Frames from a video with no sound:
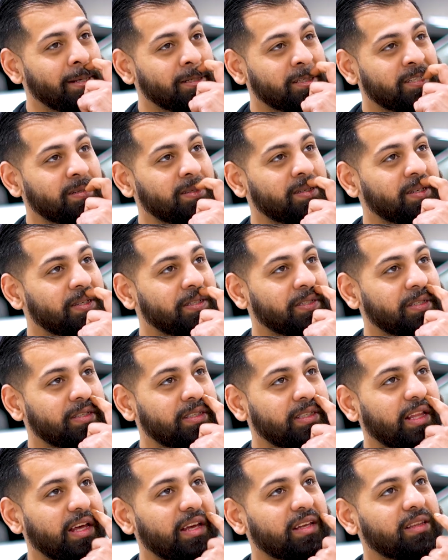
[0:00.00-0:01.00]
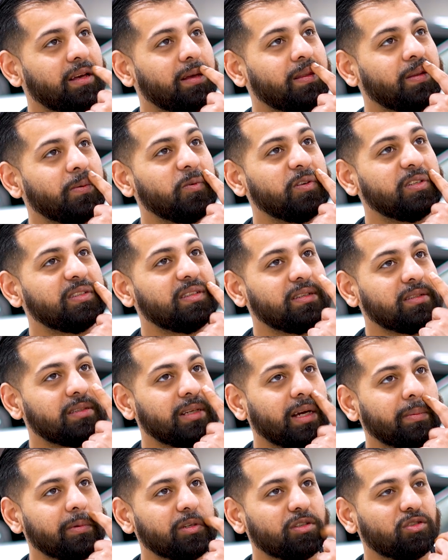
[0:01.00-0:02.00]
it's just like, and the reason
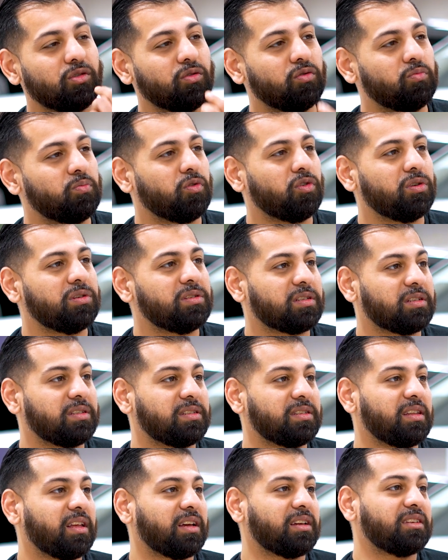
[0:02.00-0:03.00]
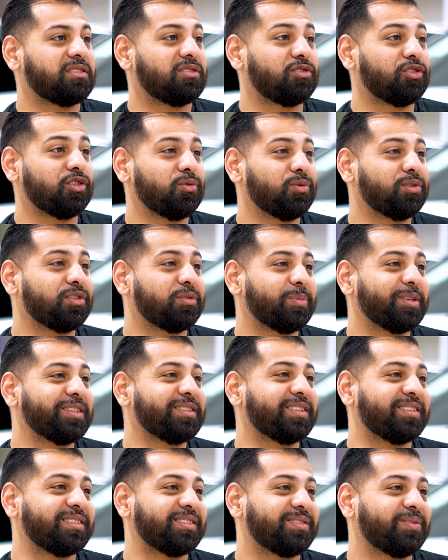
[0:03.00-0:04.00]
this topic is so important is because it's like a serious
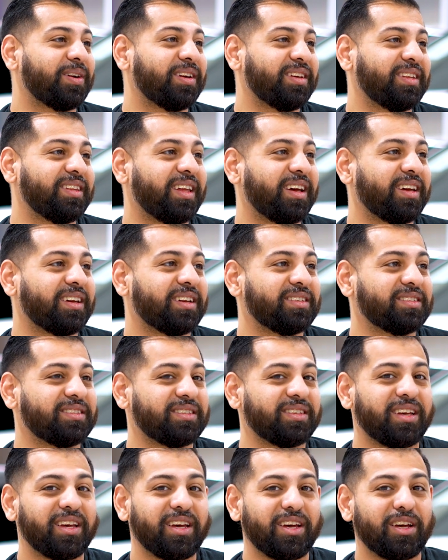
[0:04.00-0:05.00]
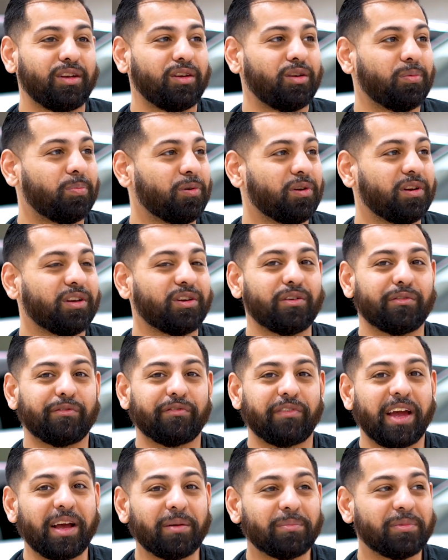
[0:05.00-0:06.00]
business, right? Like you're putting
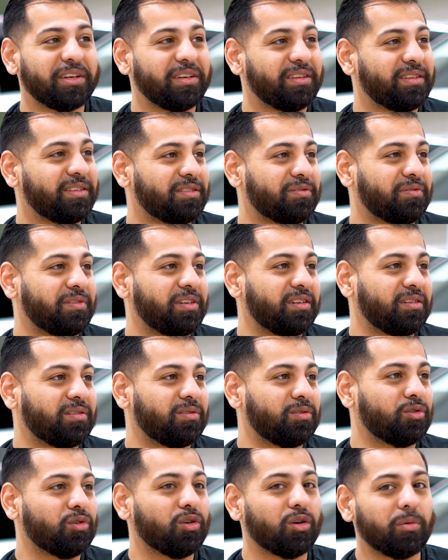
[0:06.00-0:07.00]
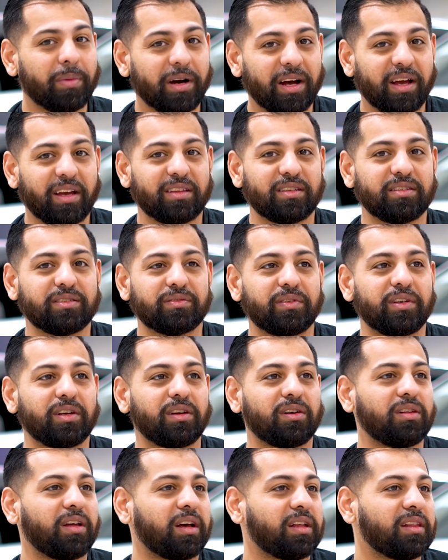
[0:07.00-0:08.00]
your family in this vehicle. You're buying this
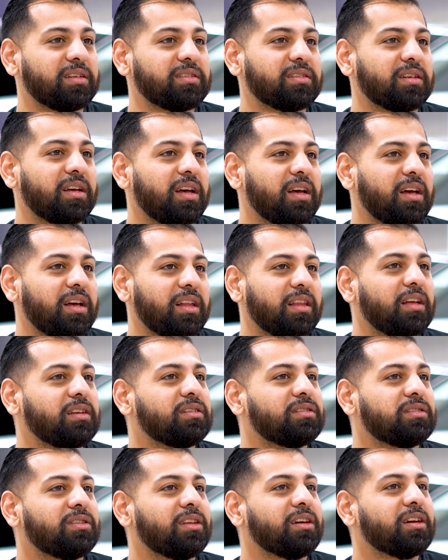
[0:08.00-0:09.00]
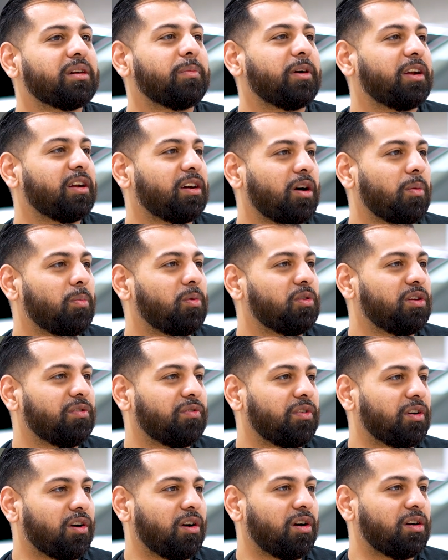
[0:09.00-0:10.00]
vehicle. Like let's think about a couple
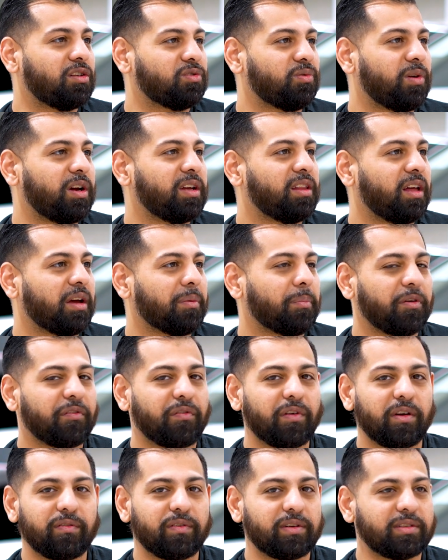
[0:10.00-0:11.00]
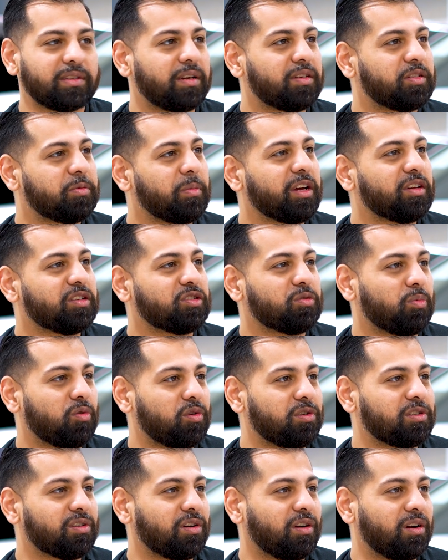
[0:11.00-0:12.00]
different cars, right? Like my friend, for example, he's buying a
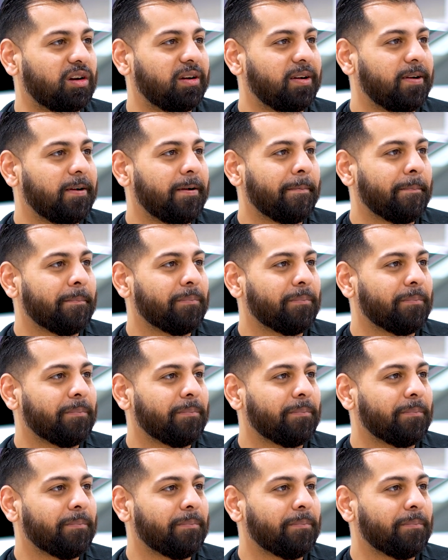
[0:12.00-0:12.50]
sports car.